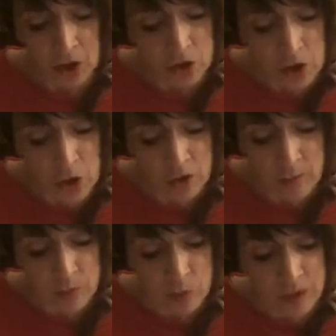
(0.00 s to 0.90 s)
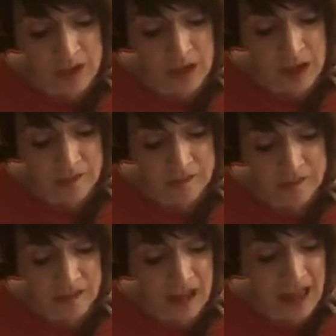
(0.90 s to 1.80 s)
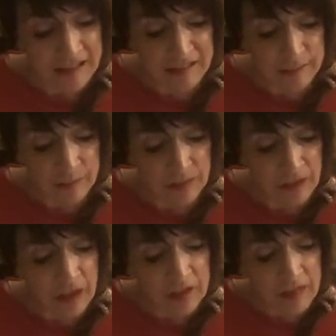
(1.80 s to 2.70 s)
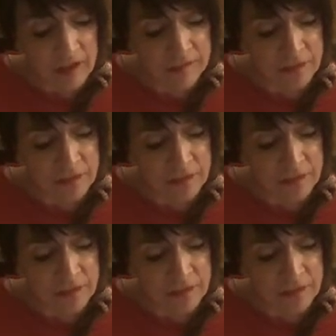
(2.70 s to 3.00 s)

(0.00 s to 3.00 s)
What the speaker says: Know that between us and Adam there is